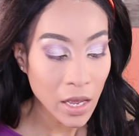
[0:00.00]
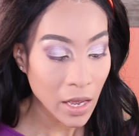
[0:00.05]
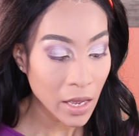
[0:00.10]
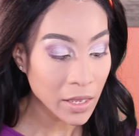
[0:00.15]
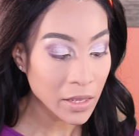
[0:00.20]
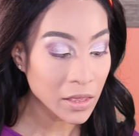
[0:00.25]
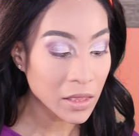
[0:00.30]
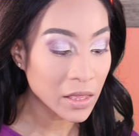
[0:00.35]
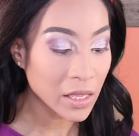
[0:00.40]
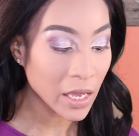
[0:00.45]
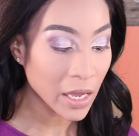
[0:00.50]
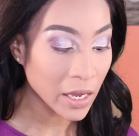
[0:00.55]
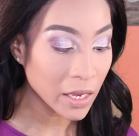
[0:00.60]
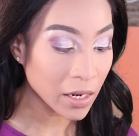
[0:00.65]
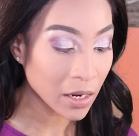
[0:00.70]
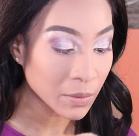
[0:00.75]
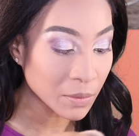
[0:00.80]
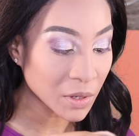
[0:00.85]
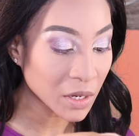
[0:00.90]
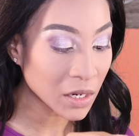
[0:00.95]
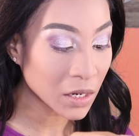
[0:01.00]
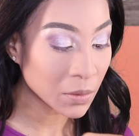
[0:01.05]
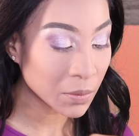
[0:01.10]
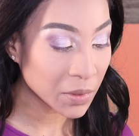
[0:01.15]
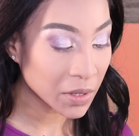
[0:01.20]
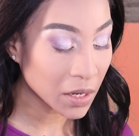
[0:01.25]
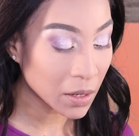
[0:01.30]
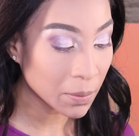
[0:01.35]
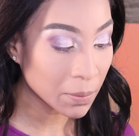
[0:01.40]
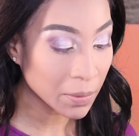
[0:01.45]
And then I'm gonna
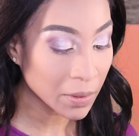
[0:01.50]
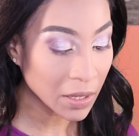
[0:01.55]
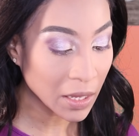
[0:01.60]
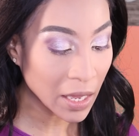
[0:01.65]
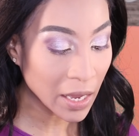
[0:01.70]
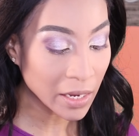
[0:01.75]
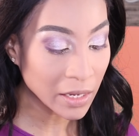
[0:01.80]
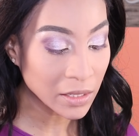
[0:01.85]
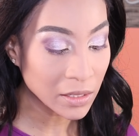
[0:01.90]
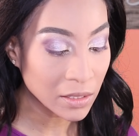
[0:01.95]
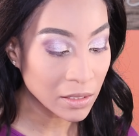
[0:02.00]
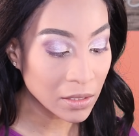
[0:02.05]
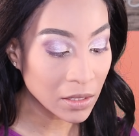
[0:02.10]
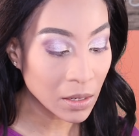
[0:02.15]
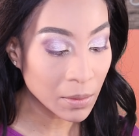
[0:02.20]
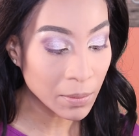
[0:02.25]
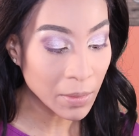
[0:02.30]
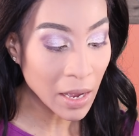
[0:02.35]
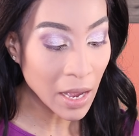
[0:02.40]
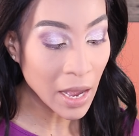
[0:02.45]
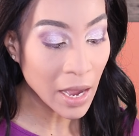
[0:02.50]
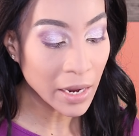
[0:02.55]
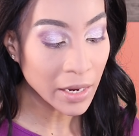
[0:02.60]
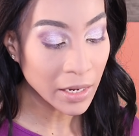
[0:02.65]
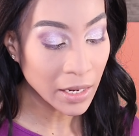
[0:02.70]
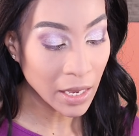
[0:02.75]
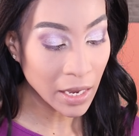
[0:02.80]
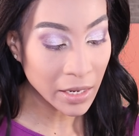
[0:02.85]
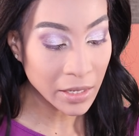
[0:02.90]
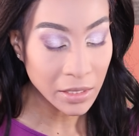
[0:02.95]
be applying some
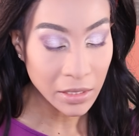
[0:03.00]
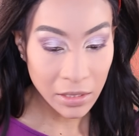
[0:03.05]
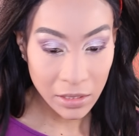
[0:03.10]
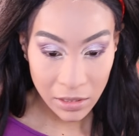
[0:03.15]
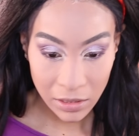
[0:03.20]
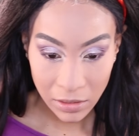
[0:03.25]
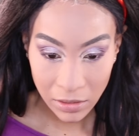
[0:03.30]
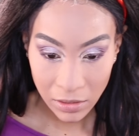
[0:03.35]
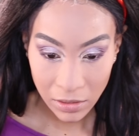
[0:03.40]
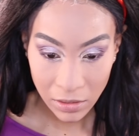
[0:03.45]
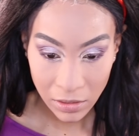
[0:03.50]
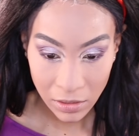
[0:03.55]
eyeliner.